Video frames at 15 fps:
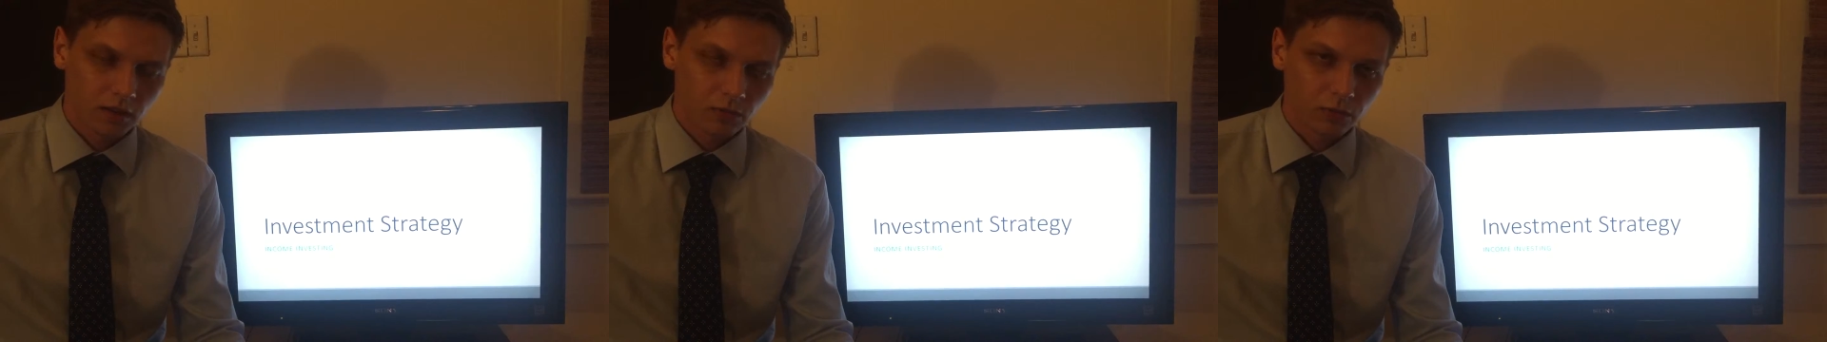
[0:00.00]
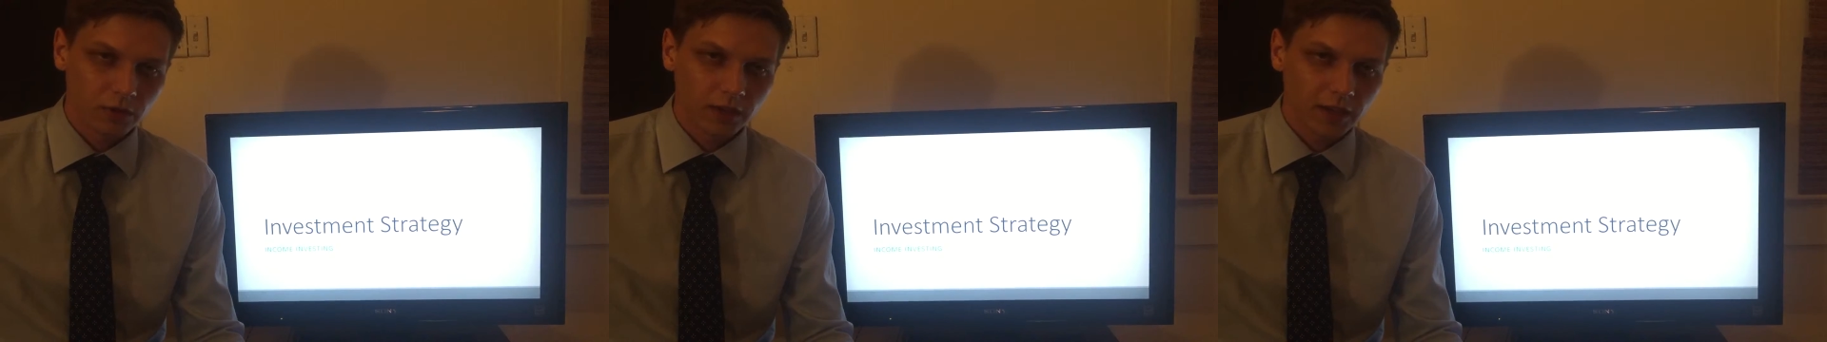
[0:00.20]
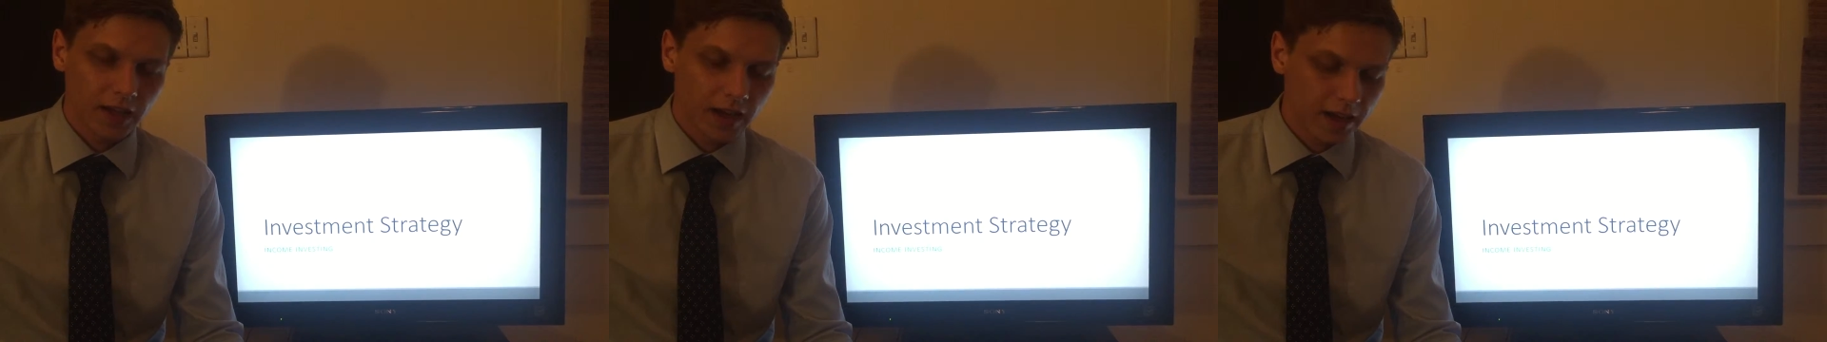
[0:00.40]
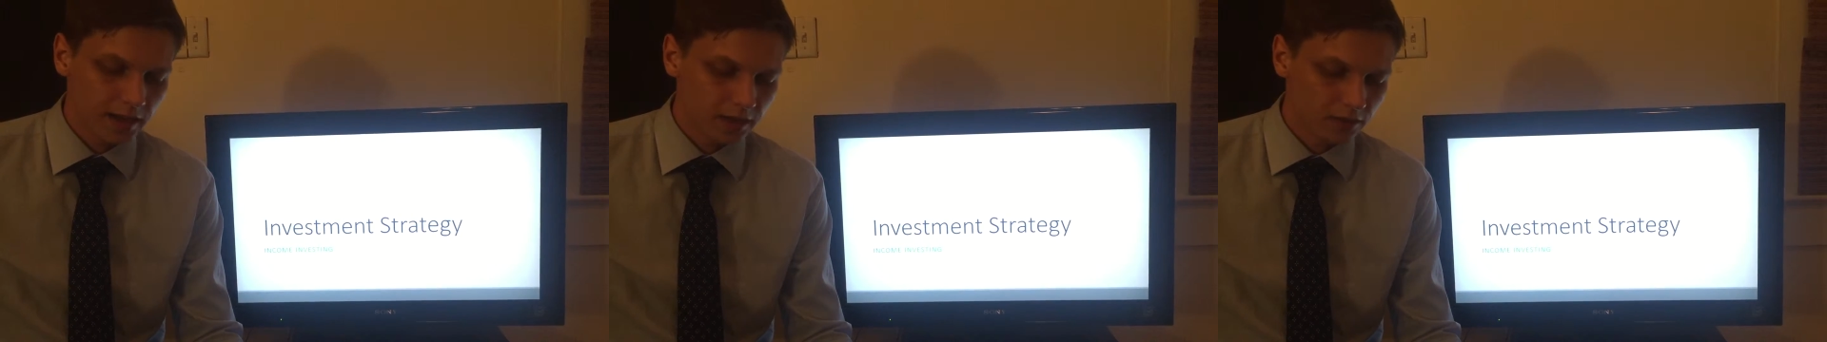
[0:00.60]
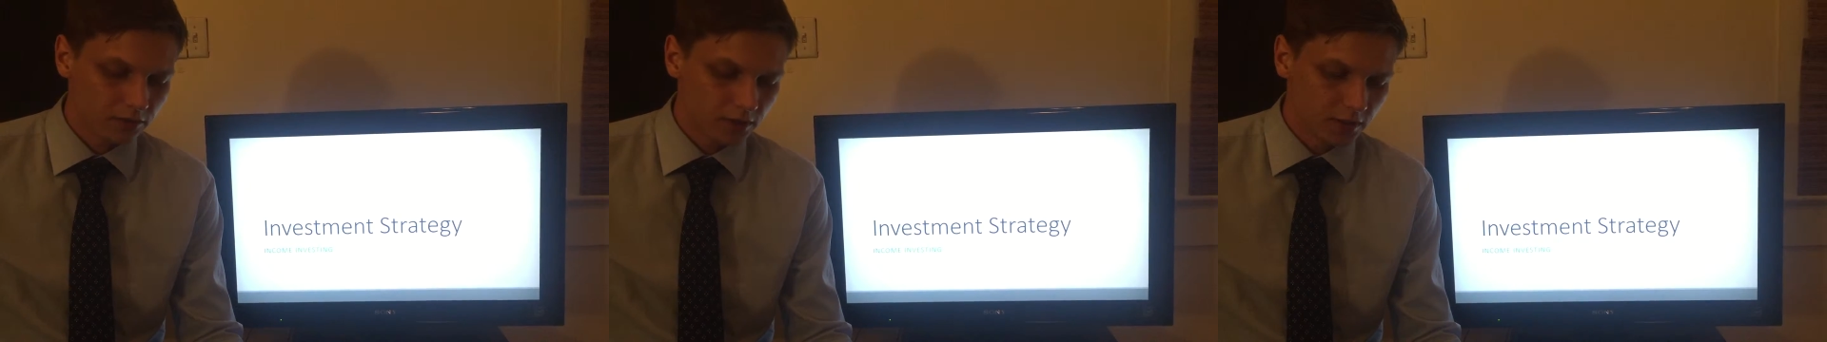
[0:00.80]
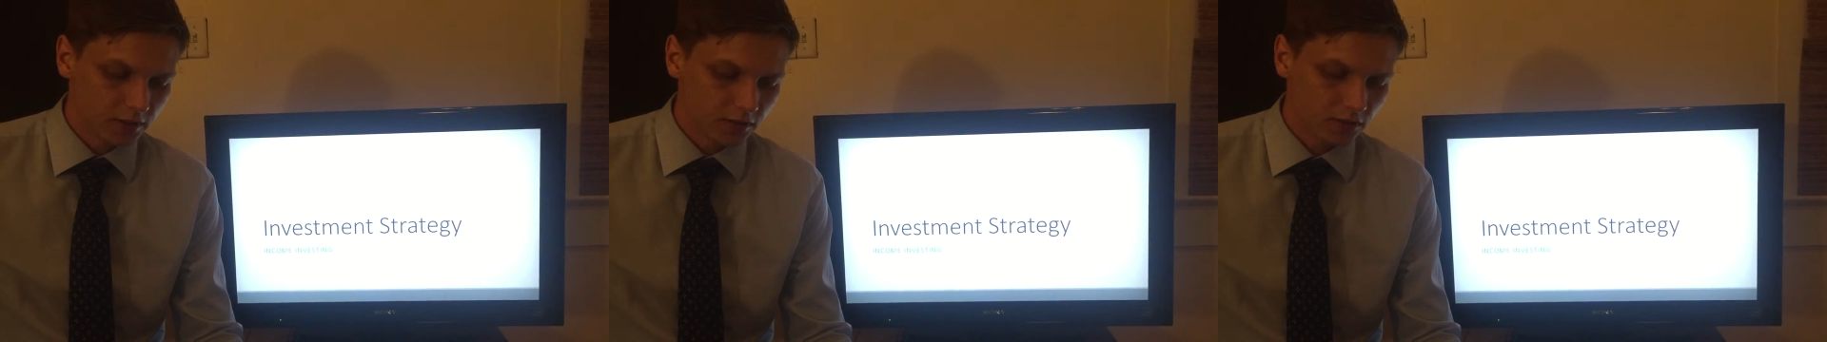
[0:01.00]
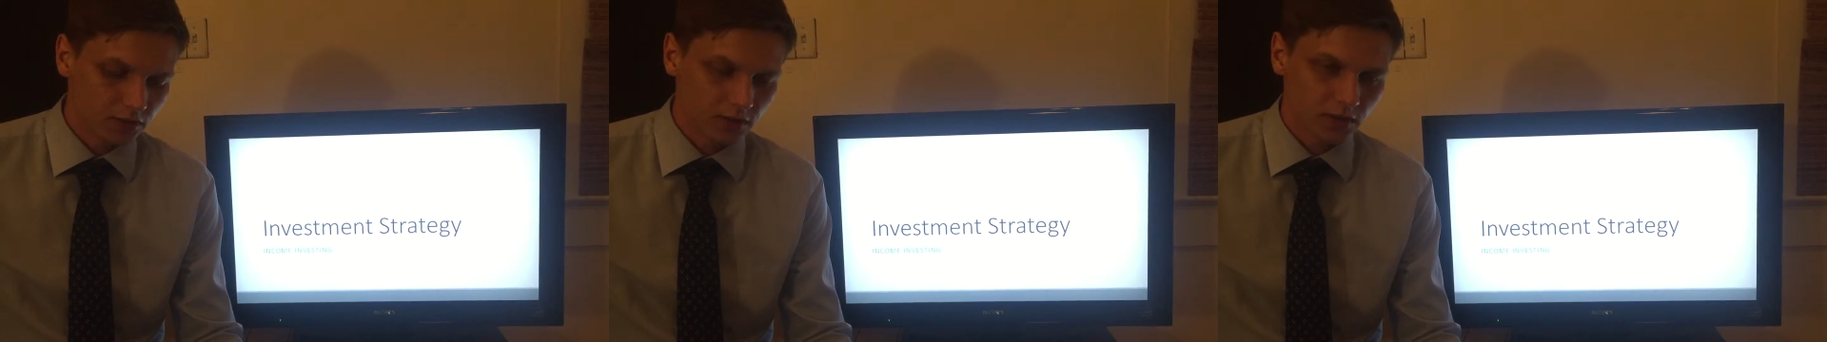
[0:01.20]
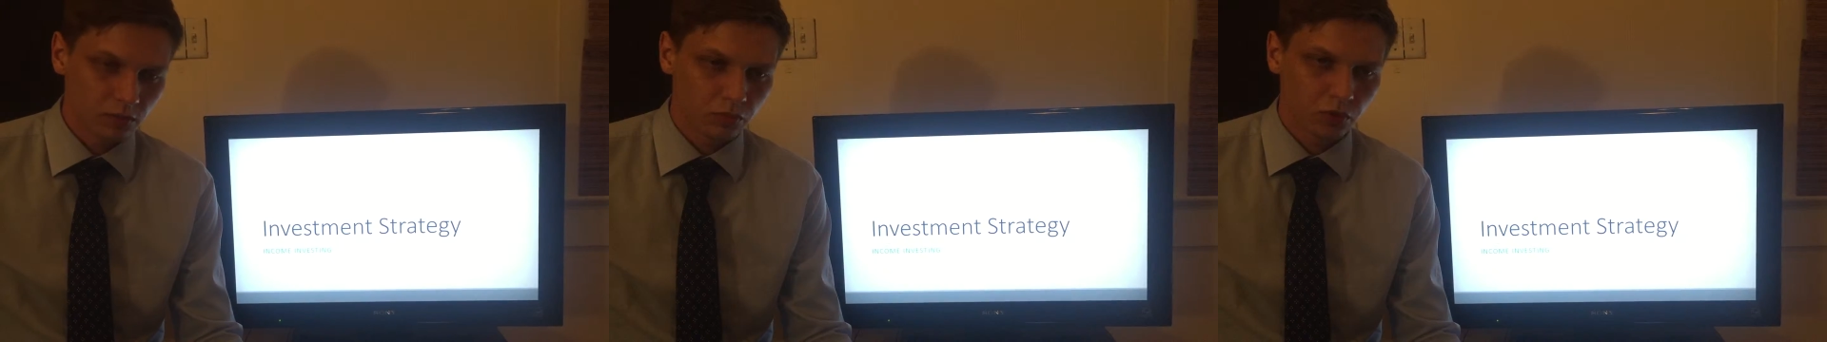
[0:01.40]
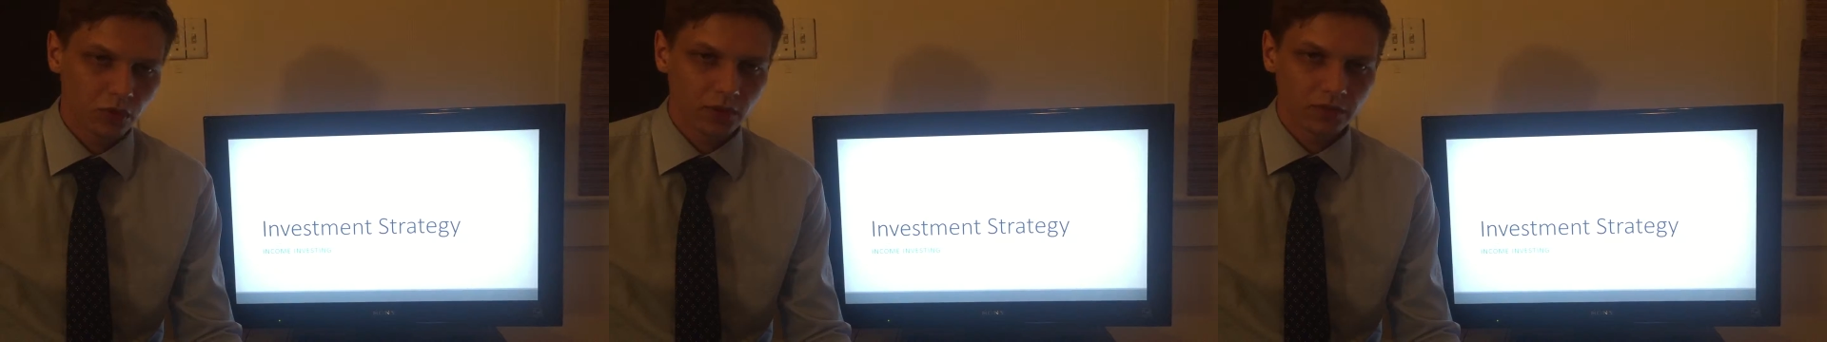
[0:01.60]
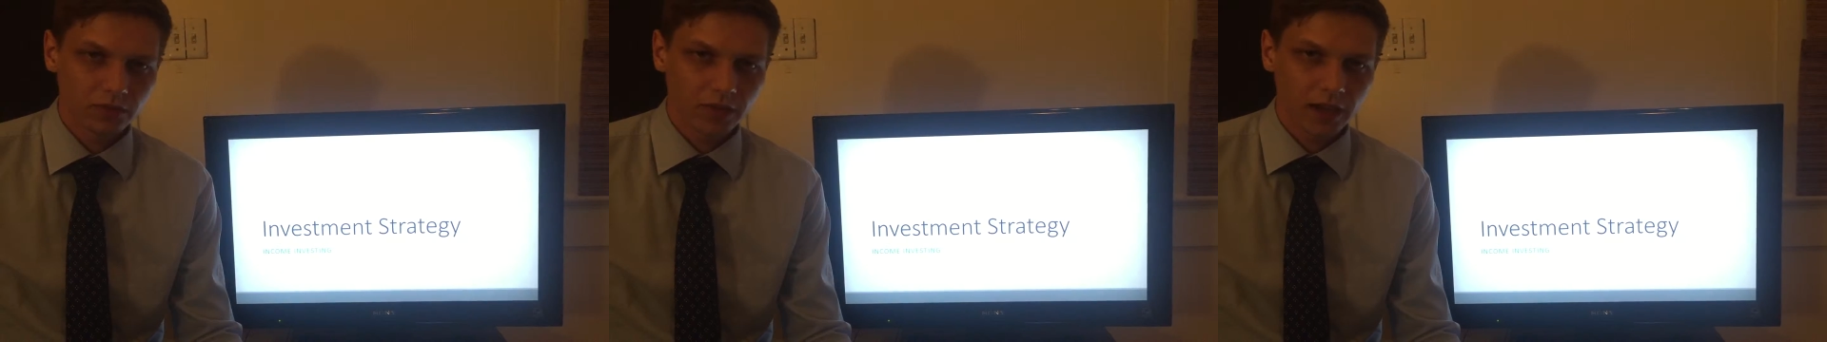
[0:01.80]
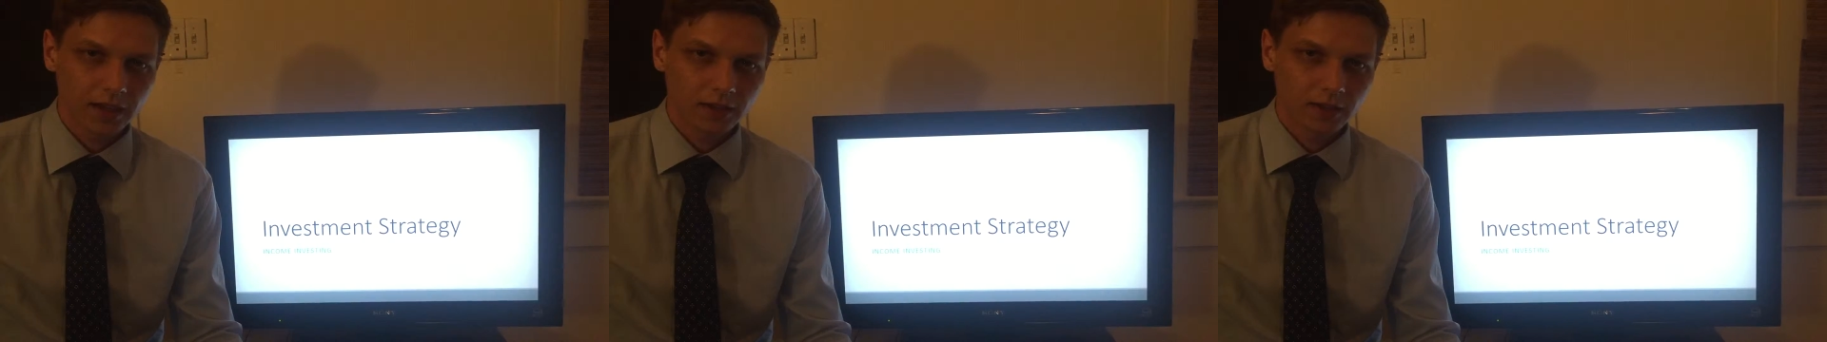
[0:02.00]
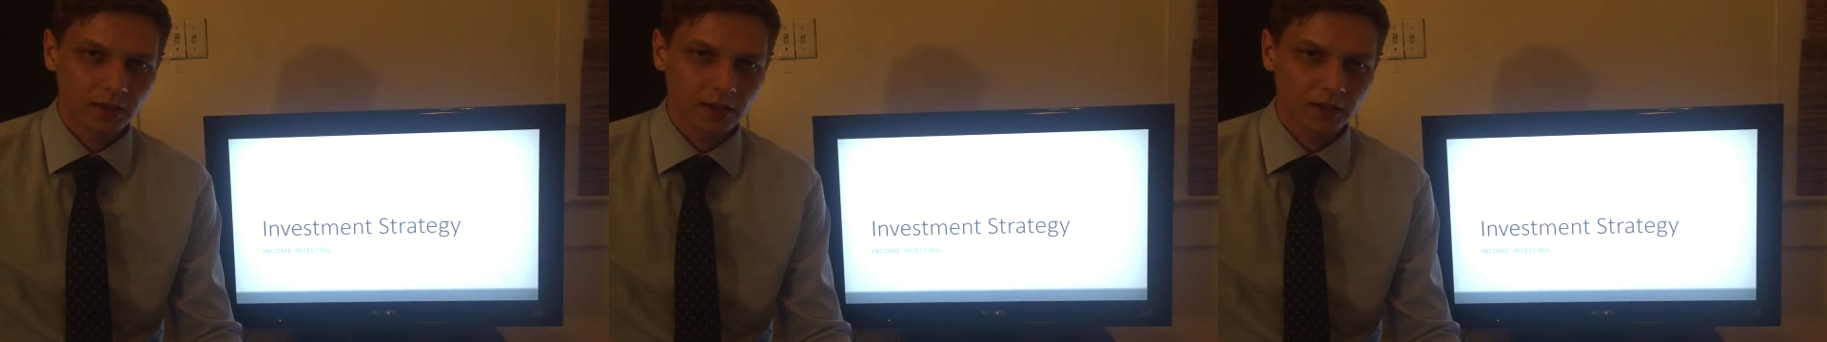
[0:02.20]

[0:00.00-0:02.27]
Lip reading: really high dividends. The important factor